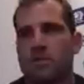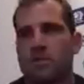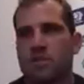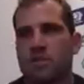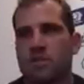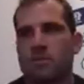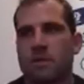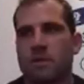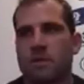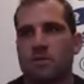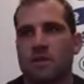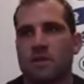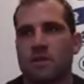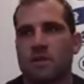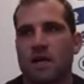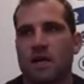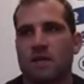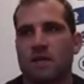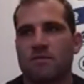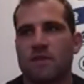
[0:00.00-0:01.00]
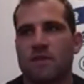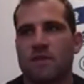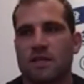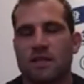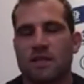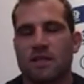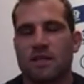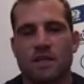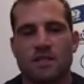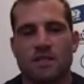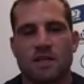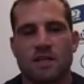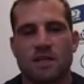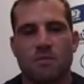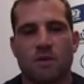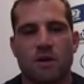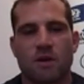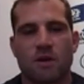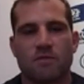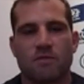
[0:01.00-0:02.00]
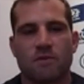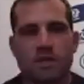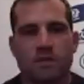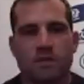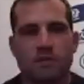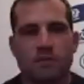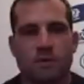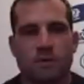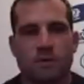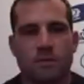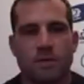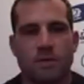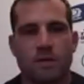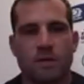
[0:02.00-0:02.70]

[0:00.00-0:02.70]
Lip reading: just to be able to have that test at Murrayfield will be